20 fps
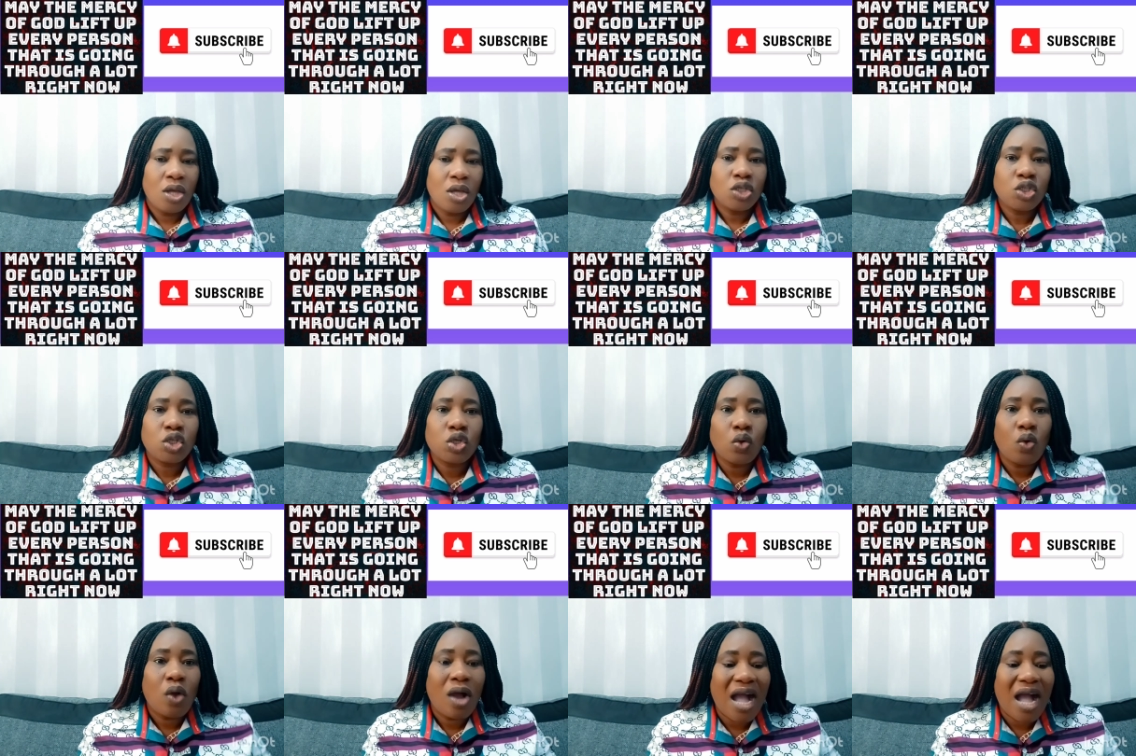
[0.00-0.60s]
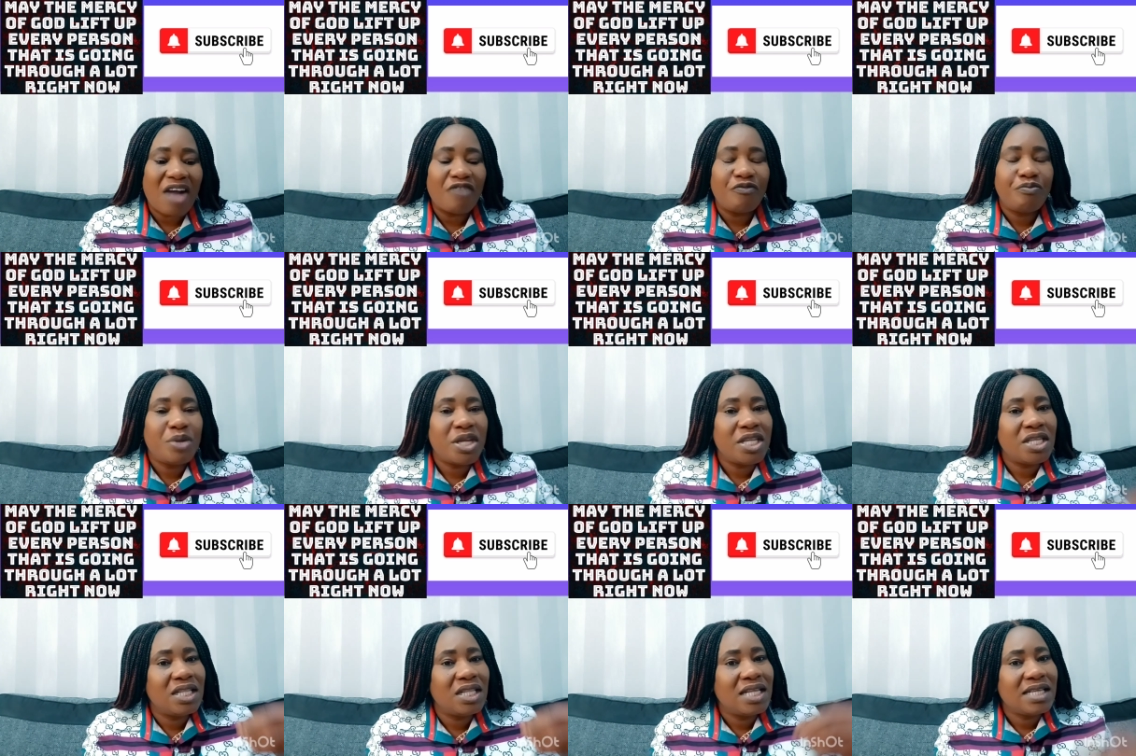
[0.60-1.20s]
You have
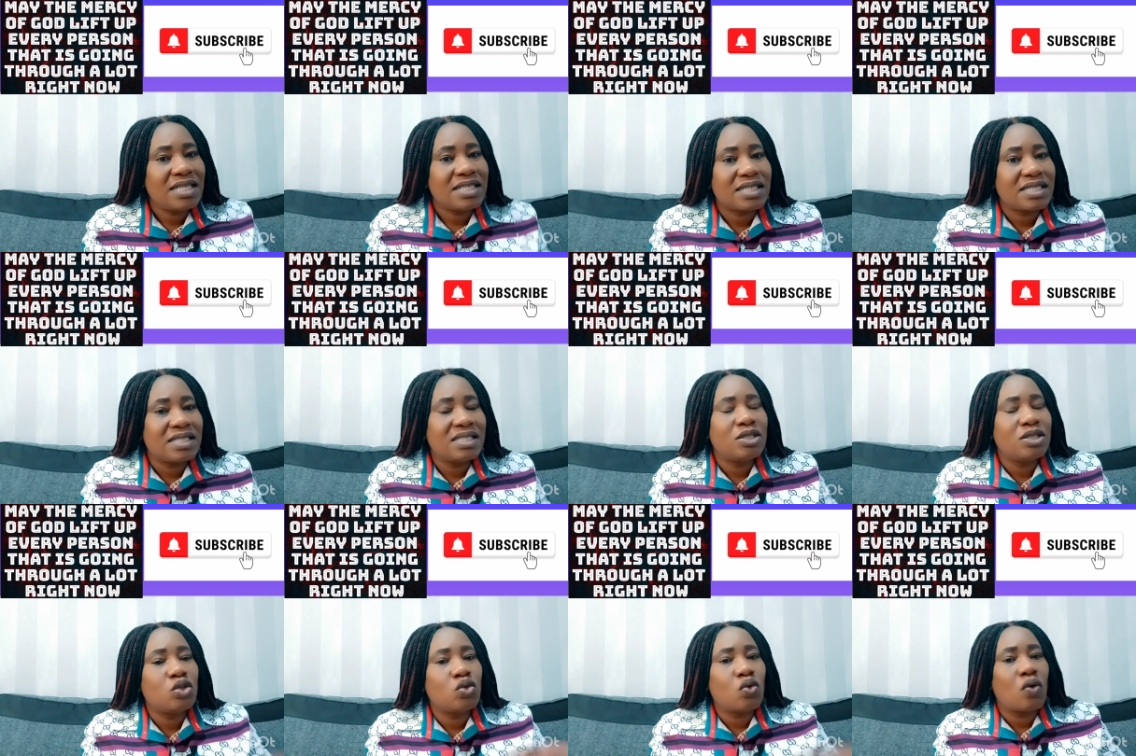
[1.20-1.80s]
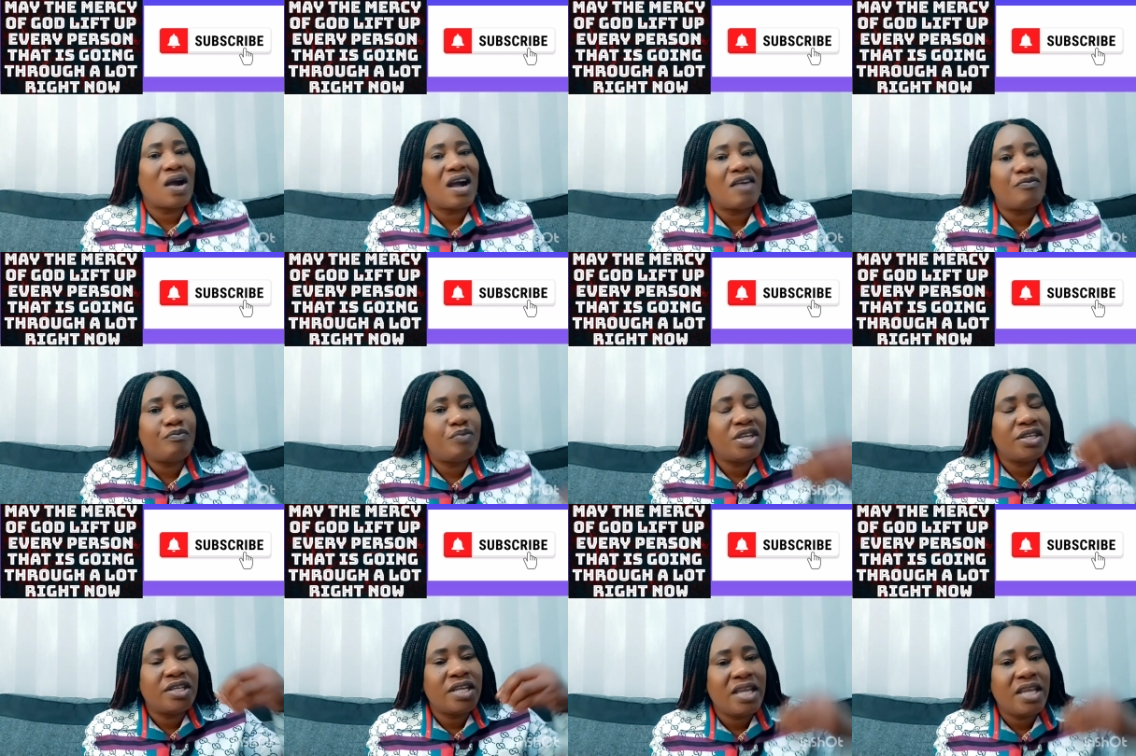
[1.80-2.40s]
been listening, you have
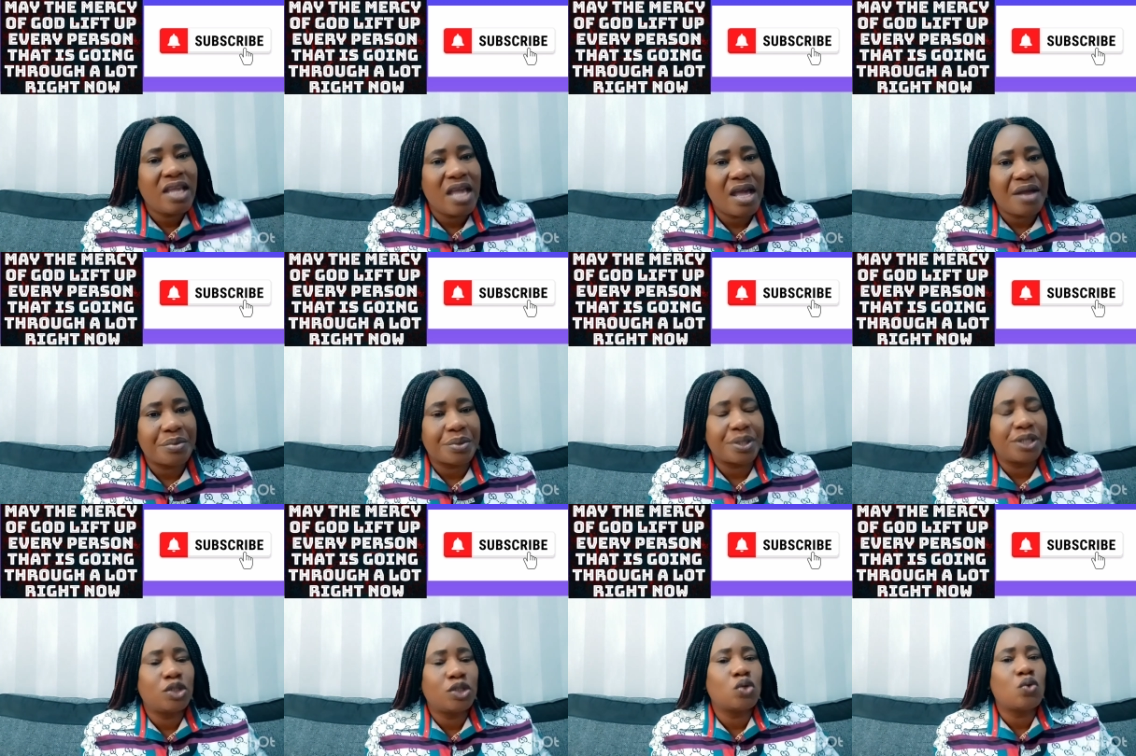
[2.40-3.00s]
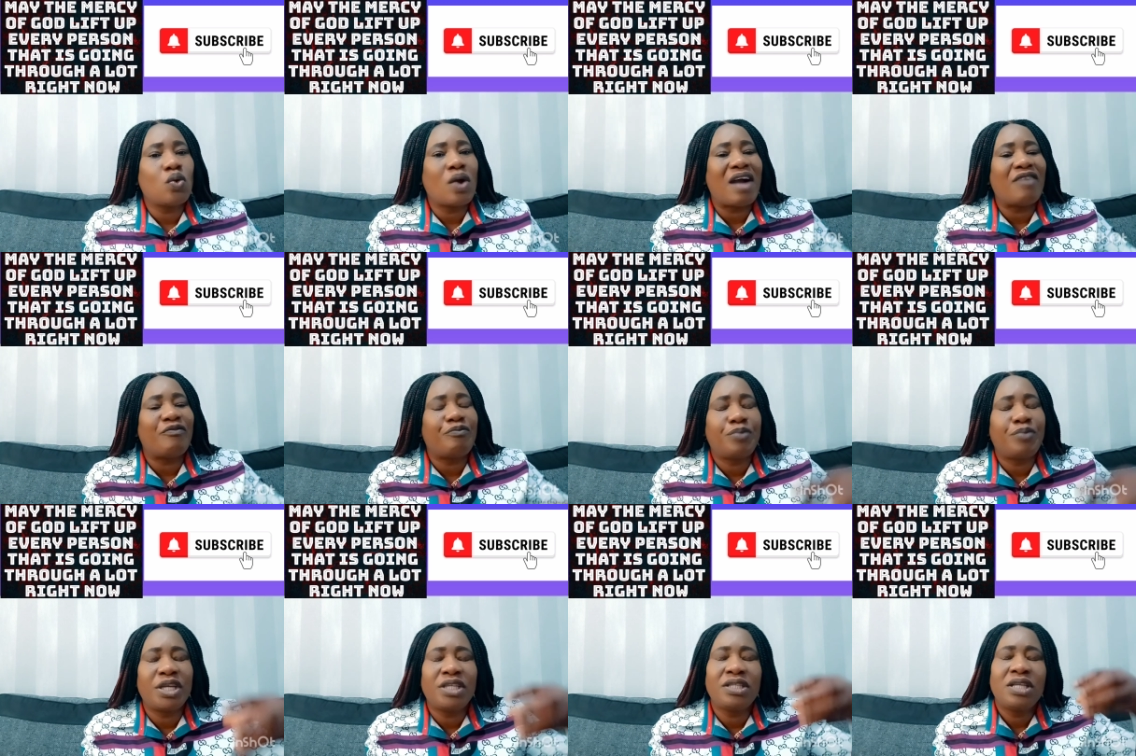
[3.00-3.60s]
been hearing, you
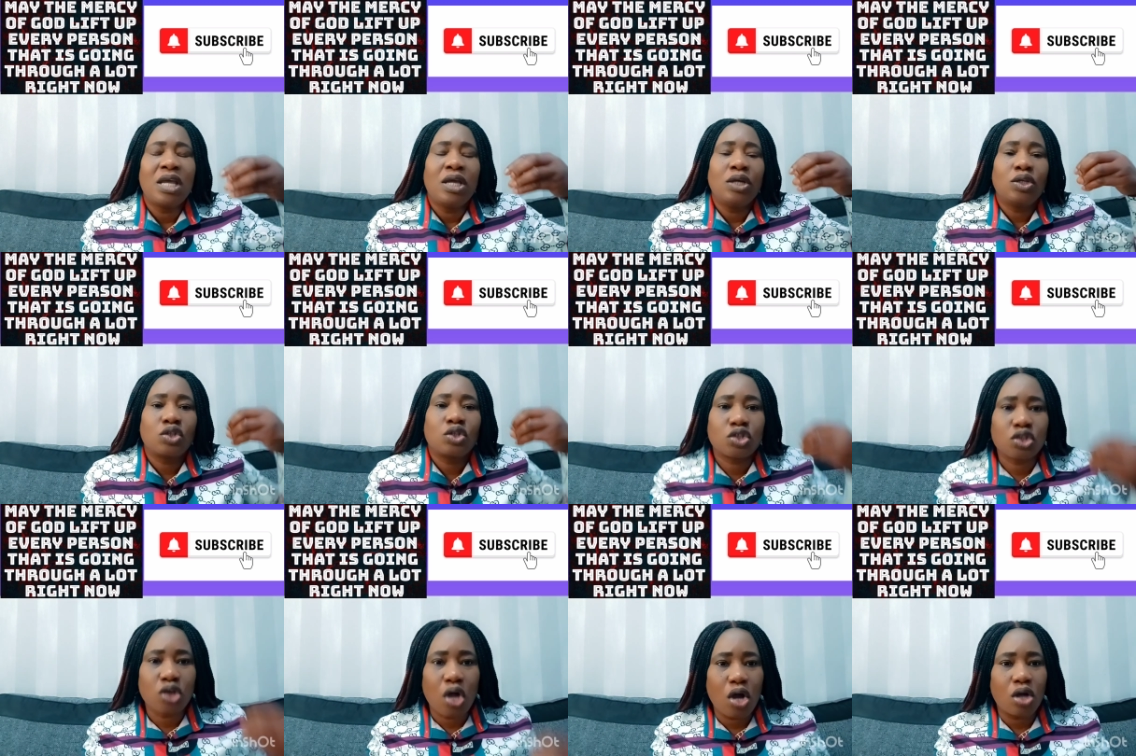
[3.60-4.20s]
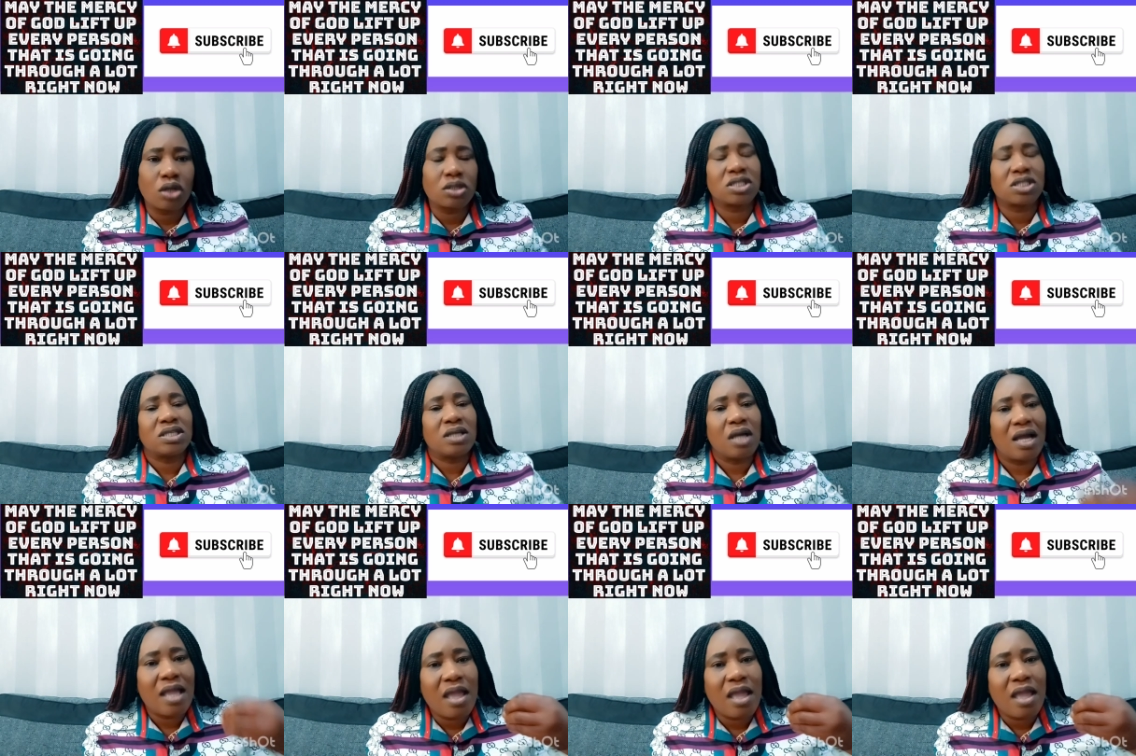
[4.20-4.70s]
have been taught